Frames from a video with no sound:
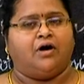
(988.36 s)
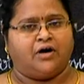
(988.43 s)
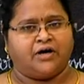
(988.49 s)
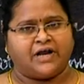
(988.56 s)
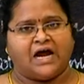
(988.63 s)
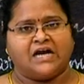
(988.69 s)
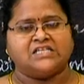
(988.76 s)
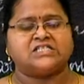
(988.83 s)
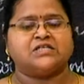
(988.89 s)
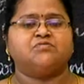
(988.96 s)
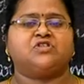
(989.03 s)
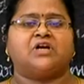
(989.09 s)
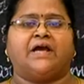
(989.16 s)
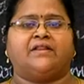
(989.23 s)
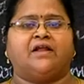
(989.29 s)

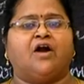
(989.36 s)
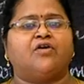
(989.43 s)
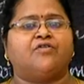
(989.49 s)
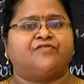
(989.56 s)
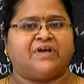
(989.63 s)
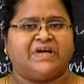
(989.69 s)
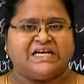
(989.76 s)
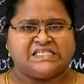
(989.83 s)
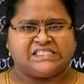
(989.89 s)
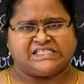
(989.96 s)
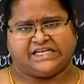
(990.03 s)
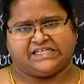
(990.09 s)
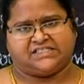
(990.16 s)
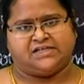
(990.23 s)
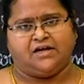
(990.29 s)
organisms like that of
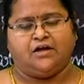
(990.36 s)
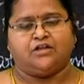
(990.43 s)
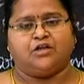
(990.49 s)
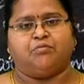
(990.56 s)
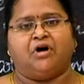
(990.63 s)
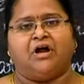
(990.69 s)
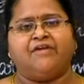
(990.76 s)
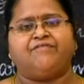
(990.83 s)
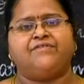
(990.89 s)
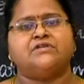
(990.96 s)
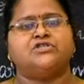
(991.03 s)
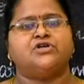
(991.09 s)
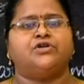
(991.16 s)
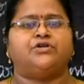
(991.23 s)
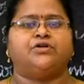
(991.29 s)
insects, the
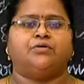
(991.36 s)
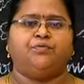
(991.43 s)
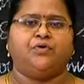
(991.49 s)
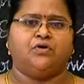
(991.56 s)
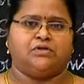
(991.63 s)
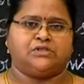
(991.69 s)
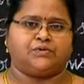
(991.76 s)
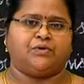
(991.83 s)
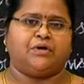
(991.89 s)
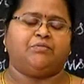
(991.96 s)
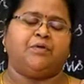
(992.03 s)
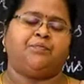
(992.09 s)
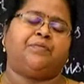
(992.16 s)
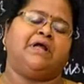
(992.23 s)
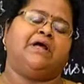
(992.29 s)
Malpighian tubules will
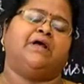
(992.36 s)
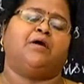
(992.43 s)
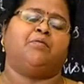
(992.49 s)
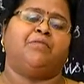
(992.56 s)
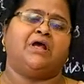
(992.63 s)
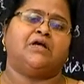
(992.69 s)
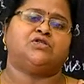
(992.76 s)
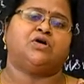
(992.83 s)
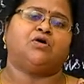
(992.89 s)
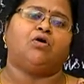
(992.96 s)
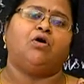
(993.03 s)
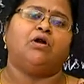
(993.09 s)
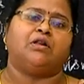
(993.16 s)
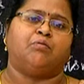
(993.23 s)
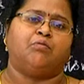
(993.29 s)
be playing a major
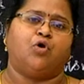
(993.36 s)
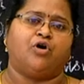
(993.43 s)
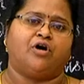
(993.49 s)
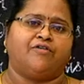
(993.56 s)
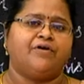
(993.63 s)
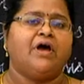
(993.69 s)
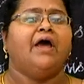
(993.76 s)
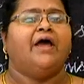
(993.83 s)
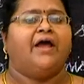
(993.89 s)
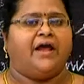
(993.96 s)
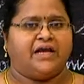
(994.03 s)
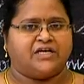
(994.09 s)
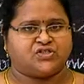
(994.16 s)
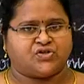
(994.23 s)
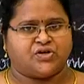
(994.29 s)
role in the mode of
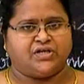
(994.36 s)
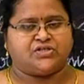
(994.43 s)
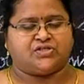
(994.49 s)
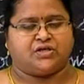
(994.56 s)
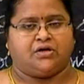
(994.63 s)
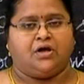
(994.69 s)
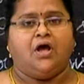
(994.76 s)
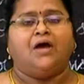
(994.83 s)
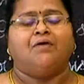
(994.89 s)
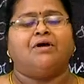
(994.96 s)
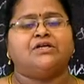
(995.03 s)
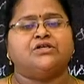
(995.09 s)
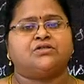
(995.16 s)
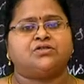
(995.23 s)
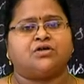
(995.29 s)
excretion.
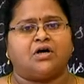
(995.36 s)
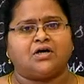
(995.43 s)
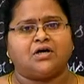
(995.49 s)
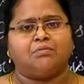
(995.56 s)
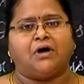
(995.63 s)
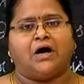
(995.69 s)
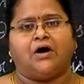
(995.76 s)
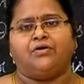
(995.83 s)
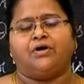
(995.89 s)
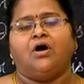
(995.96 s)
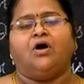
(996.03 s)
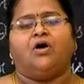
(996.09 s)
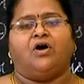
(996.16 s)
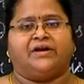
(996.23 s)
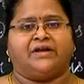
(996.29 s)
When you talk
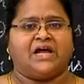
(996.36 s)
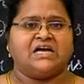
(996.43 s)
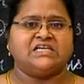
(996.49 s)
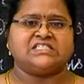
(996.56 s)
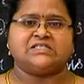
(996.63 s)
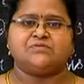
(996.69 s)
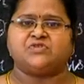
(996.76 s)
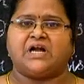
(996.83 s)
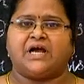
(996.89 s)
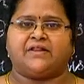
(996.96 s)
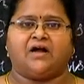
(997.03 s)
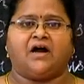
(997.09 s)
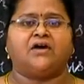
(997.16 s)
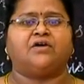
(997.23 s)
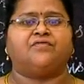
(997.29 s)
about organisms
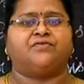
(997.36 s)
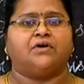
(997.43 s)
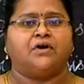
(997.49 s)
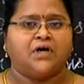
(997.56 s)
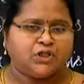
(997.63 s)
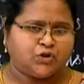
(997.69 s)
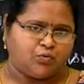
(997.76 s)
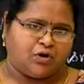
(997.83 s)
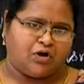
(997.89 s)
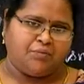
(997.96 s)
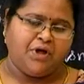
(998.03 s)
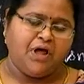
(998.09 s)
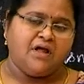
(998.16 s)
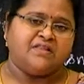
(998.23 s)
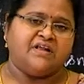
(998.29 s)
like that of
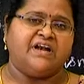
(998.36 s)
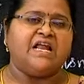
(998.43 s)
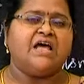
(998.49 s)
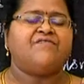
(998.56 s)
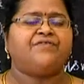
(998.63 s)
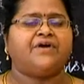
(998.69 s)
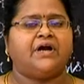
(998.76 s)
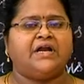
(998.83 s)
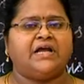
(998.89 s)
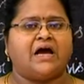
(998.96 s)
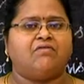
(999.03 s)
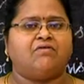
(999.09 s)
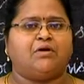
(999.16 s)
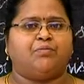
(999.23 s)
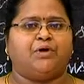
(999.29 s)
earthworm, the
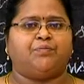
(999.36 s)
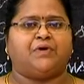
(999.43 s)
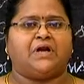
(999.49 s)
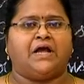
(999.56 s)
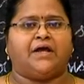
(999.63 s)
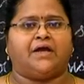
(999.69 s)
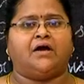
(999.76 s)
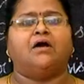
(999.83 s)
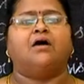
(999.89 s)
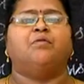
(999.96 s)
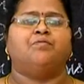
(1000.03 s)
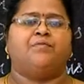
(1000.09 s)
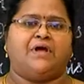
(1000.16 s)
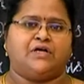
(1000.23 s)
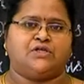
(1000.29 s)
Nephridia will be playing
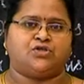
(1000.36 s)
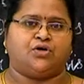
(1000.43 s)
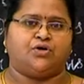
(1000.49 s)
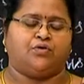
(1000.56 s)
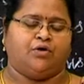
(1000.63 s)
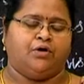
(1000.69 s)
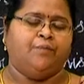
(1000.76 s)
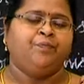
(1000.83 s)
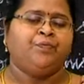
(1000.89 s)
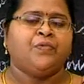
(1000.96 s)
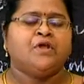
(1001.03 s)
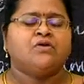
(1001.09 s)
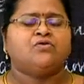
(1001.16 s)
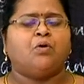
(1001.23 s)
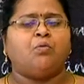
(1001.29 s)
a major role.
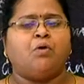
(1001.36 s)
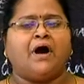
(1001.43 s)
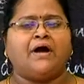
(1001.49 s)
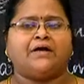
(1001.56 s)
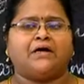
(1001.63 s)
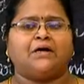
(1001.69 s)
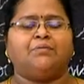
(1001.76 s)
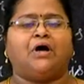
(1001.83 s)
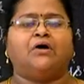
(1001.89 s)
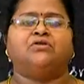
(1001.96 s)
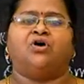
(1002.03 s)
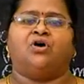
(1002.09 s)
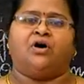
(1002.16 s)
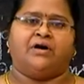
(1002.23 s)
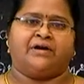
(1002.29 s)
So what
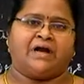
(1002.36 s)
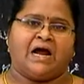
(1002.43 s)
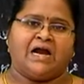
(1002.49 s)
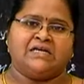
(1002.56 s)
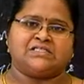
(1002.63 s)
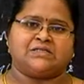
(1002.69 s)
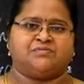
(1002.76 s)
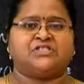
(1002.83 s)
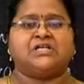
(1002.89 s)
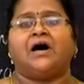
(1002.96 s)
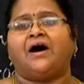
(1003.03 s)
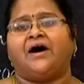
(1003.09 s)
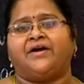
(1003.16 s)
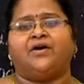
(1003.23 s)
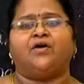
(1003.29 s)
about the organisms,
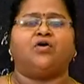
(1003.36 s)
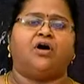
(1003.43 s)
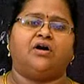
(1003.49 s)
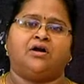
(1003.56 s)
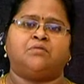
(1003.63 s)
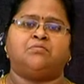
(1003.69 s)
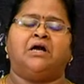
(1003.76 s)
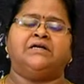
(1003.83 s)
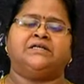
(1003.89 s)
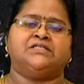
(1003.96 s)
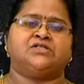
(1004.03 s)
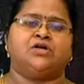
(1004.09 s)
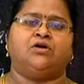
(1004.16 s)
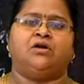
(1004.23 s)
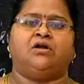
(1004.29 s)
the higher order
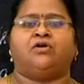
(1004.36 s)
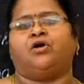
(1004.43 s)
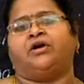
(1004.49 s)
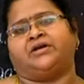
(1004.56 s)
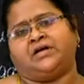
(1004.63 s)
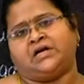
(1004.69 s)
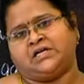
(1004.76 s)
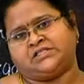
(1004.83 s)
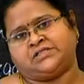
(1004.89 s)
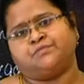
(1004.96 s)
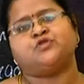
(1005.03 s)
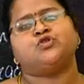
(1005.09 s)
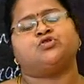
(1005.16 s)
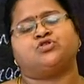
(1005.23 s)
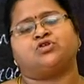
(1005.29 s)
multicellular
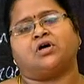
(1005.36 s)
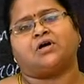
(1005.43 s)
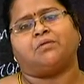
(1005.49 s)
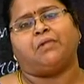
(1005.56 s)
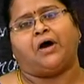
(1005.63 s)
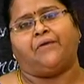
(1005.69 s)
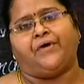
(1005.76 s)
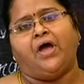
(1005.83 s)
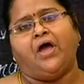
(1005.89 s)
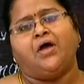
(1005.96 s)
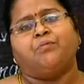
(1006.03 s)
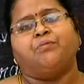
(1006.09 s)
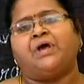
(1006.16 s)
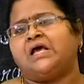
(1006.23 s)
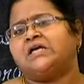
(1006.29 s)
organisms you talk about?
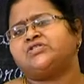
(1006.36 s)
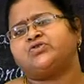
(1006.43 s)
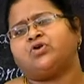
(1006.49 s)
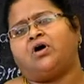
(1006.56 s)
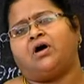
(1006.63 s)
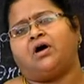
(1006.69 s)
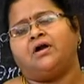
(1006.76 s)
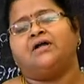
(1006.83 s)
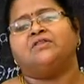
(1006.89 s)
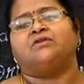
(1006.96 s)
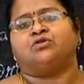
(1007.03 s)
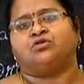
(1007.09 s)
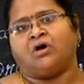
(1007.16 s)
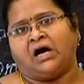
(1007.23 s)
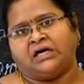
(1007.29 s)
Based on
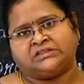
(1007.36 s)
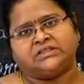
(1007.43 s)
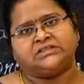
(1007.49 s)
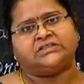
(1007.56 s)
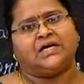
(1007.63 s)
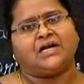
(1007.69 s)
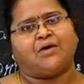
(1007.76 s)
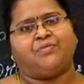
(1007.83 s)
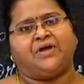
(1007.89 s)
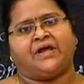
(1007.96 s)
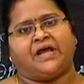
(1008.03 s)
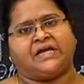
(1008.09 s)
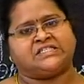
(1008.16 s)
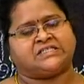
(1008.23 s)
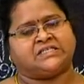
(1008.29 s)
the toxins that are
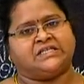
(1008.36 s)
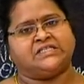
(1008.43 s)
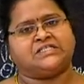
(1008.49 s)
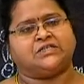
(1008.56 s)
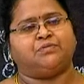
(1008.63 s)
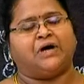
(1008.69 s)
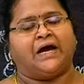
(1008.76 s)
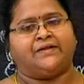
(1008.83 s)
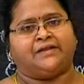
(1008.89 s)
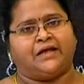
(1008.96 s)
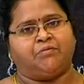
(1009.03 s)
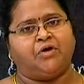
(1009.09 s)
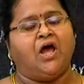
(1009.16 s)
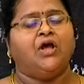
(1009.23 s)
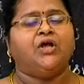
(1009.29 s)
being excreted by
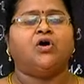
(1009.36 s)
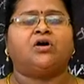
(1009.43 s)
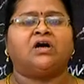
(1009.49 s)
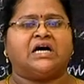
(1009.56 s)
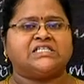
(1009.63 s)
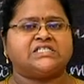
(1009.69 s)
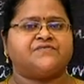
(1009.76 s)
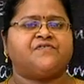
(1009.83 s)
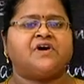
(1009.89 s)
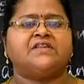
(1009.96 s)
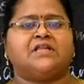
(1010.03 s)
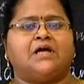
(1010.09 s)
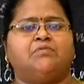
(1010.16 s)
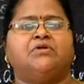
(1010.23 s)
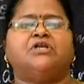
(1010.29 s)
them, you
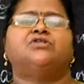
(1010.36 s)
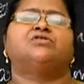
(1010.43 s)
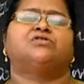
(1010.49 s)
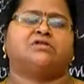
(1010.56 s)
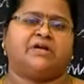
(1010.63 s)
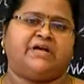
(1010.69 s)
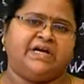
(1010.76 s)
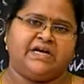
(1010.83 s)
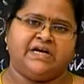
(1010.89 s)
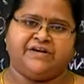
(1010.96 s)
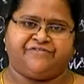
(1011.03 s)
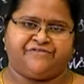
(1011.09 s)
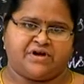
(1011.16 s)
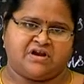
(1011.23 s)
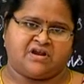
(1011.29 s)
classify them into three
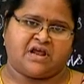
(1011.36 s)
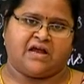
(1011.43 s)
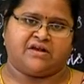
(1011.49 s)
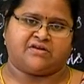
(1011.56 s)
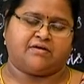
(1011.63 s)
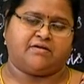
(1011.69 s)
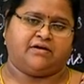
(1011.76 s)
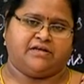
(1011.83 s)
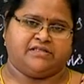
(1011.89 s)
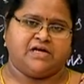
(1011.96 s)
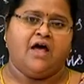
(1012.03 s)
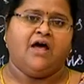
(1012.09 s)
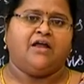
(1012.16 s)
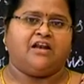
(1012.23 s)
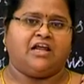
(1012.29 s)
different categories,
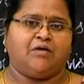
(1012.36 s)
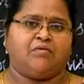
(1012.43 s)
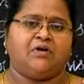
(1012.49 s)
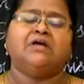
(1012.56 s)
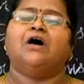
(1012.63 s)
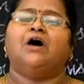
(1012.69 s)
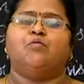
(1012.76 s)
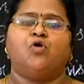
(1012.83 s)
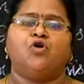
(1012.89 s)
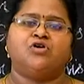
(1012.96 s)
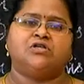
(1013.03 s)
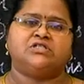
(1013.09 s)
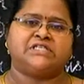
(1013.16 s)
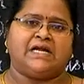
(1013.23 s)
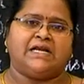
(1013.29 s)
namely
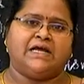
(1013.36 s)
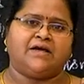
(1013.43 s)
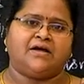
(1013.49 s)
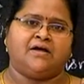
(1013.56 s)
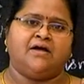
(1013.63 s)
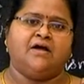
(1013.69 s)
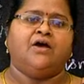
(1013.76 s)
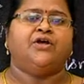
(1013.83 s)
ammonotelic,